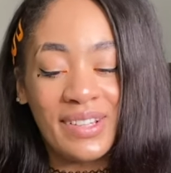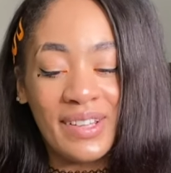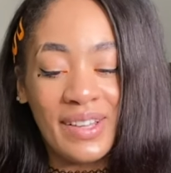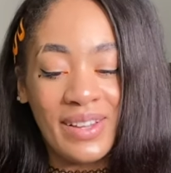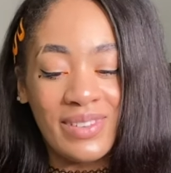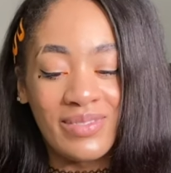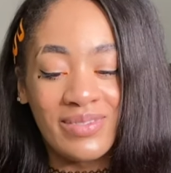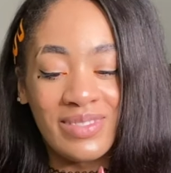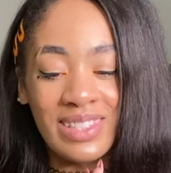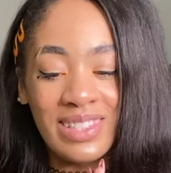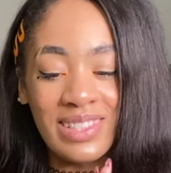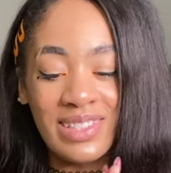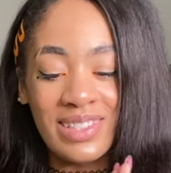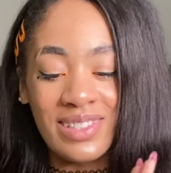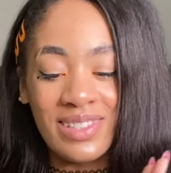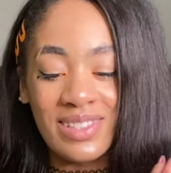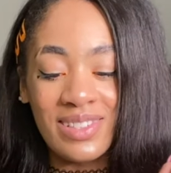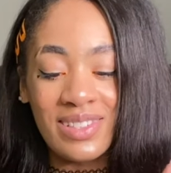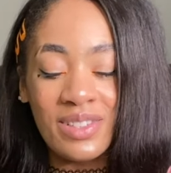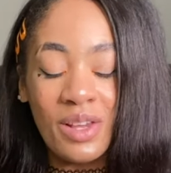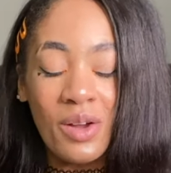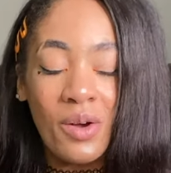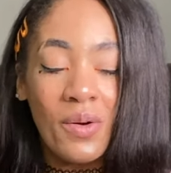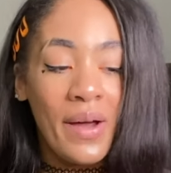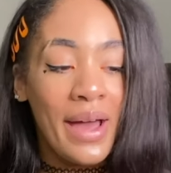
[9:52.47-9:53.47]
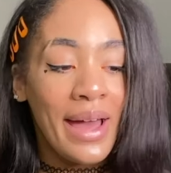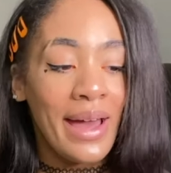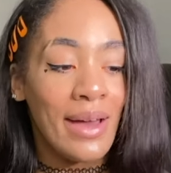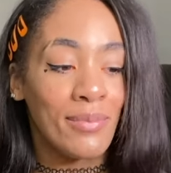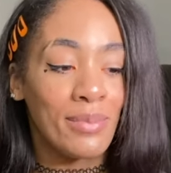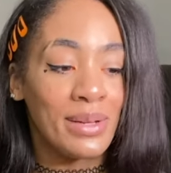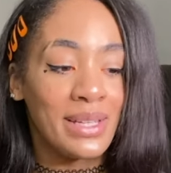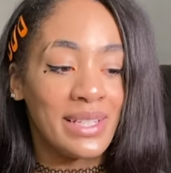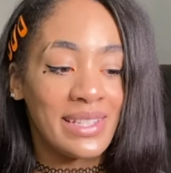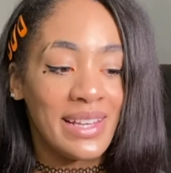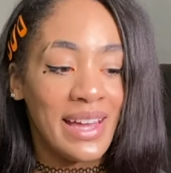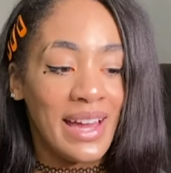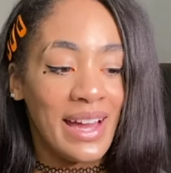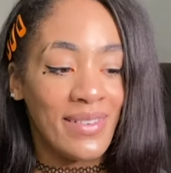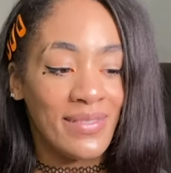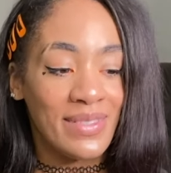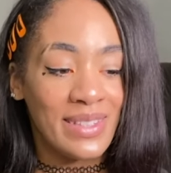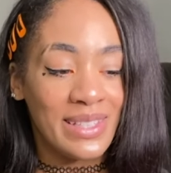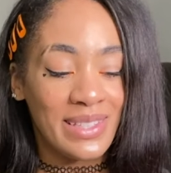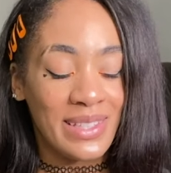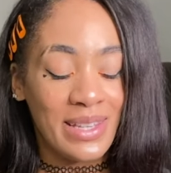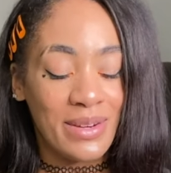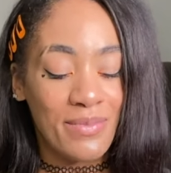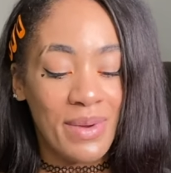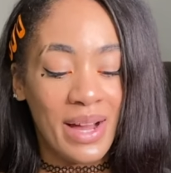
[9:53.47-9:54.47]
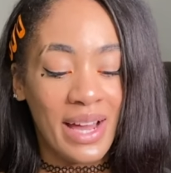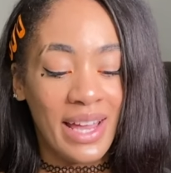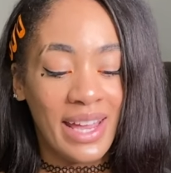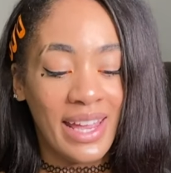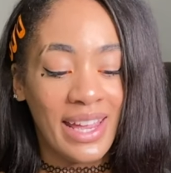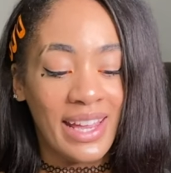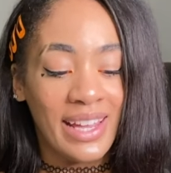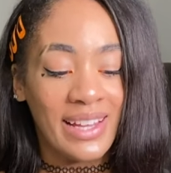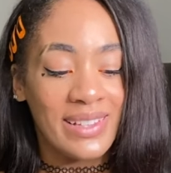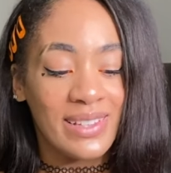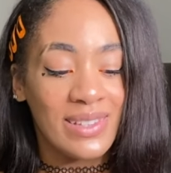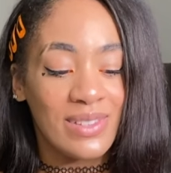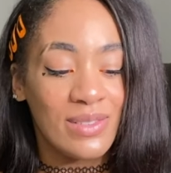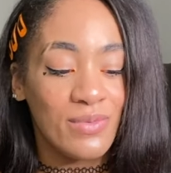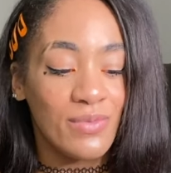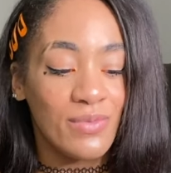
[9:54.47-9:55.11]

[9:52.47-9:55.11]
I'm so happy to have this in my hands